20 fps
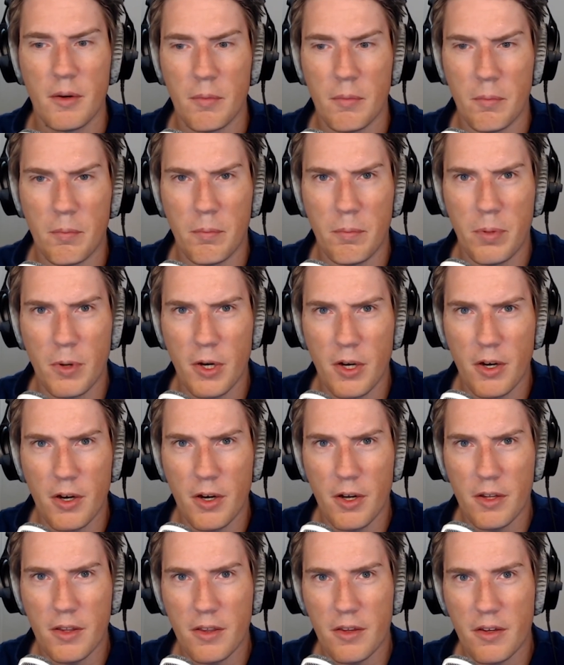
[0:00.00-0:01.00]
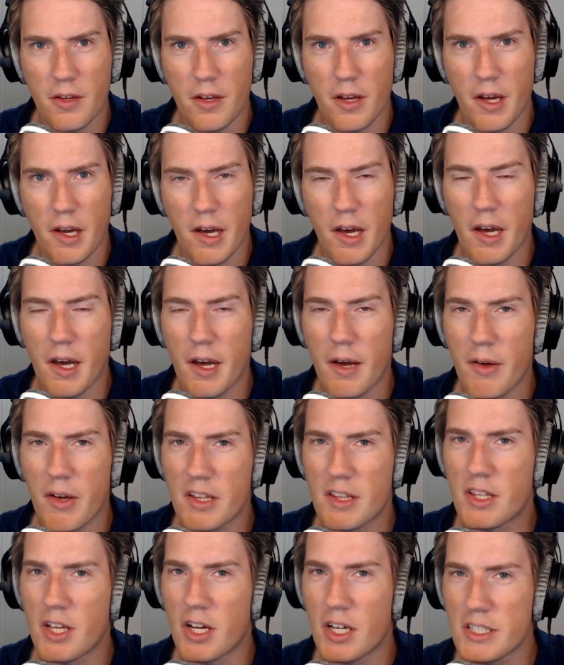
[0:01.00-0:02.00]
but uh,
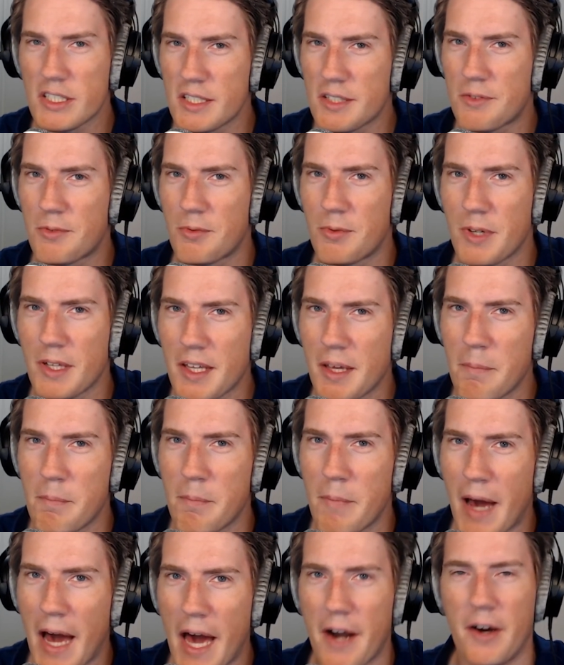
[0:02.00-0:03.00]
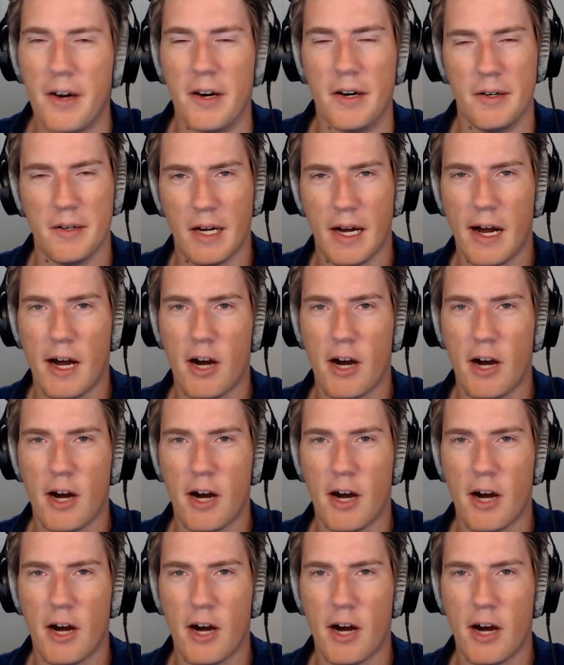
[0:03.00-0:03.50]
it doesn't really matter